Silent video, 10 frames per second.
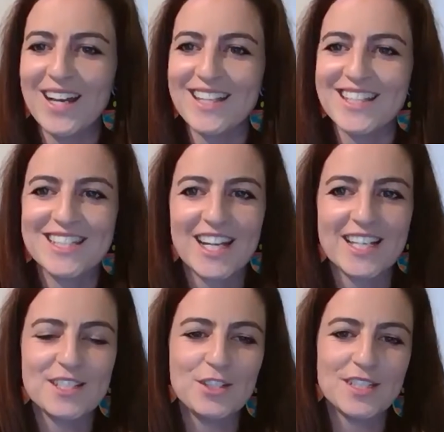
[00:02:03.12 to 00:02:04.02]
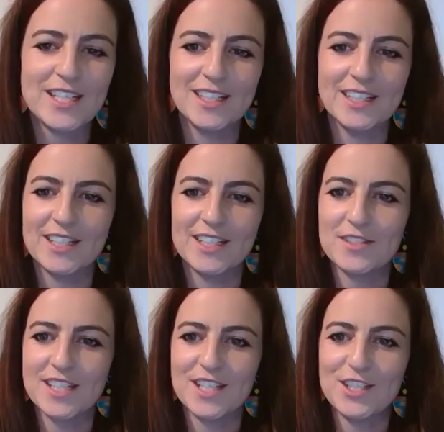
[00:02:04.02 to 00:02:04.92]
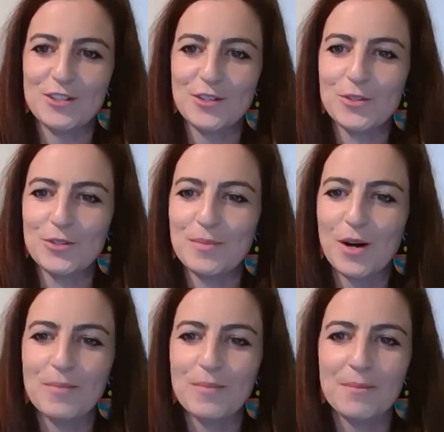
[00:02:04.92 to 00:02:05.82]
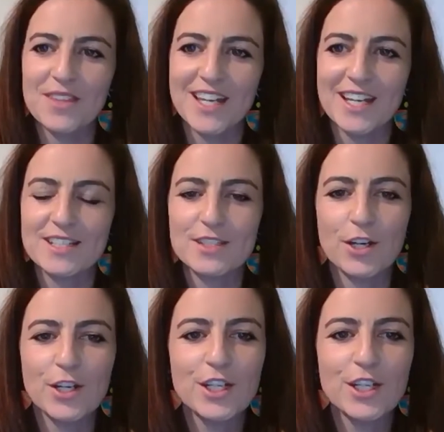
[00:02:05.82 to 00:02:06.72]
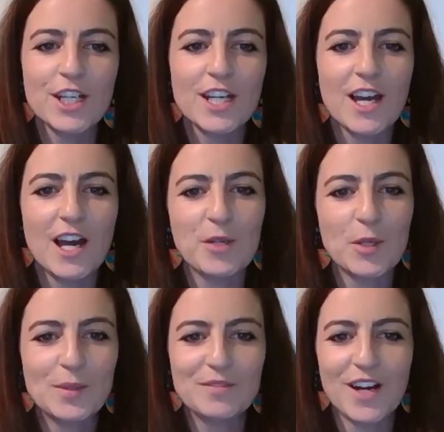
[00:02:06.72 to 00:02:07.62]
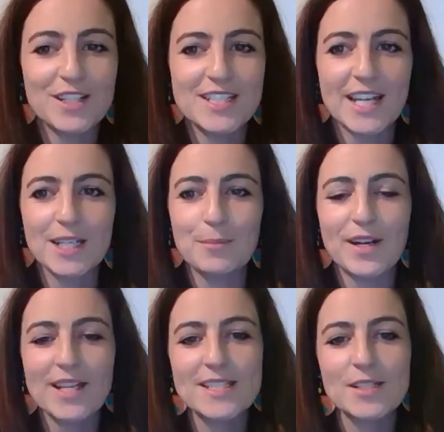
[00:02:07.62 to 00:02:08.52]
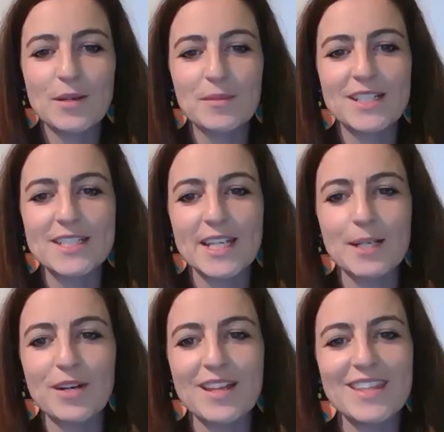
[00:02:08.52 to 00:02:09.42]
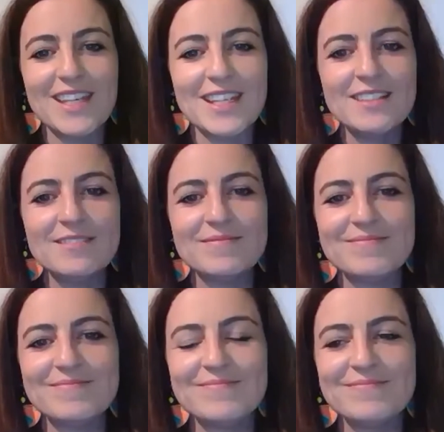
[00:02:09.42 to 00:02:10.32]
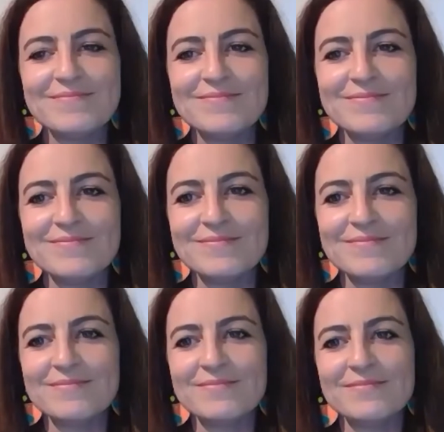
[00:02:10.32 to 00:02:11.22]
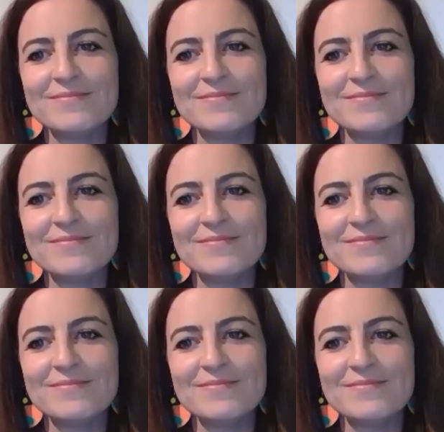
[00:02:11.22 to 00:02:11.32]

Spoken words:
the States and New Zealand, I've seen you all pop up there. So I'm going to invite you to take a breath. So I'm going to take a breath in and